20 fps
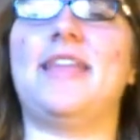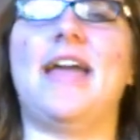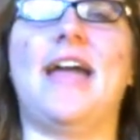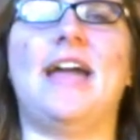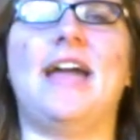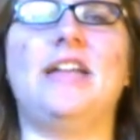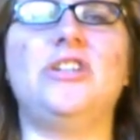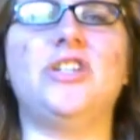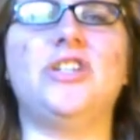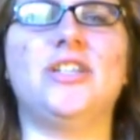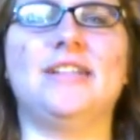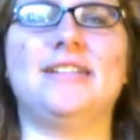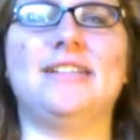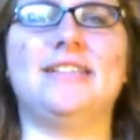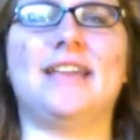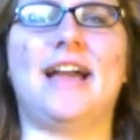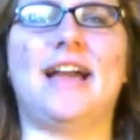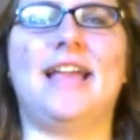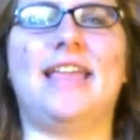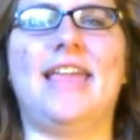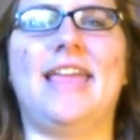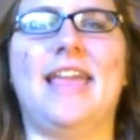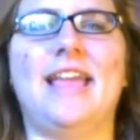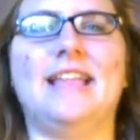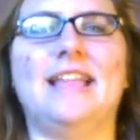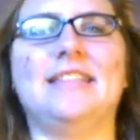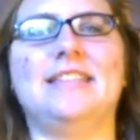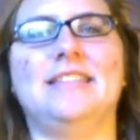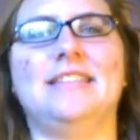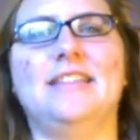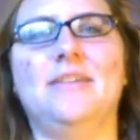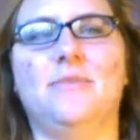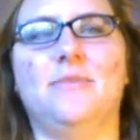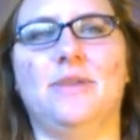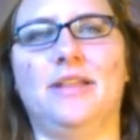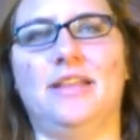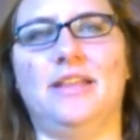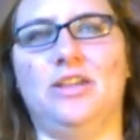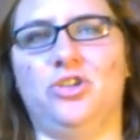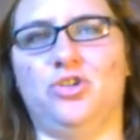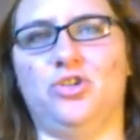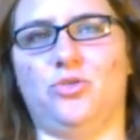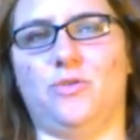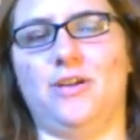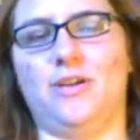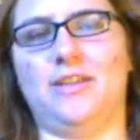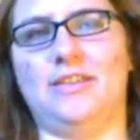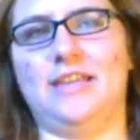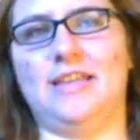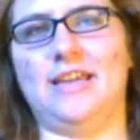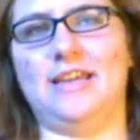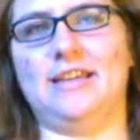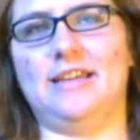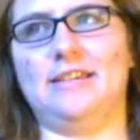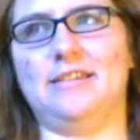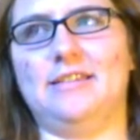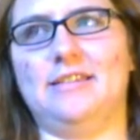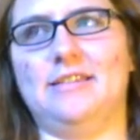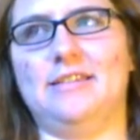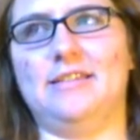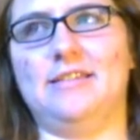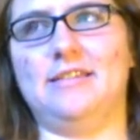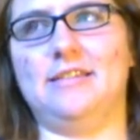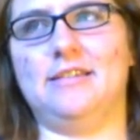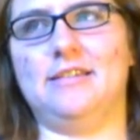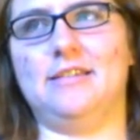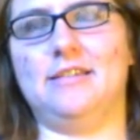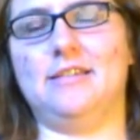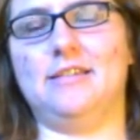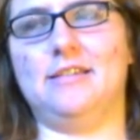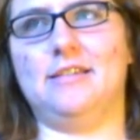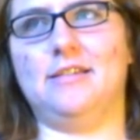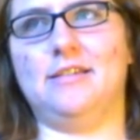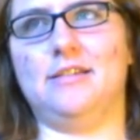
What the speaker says: With the hedges, I can't see really short things.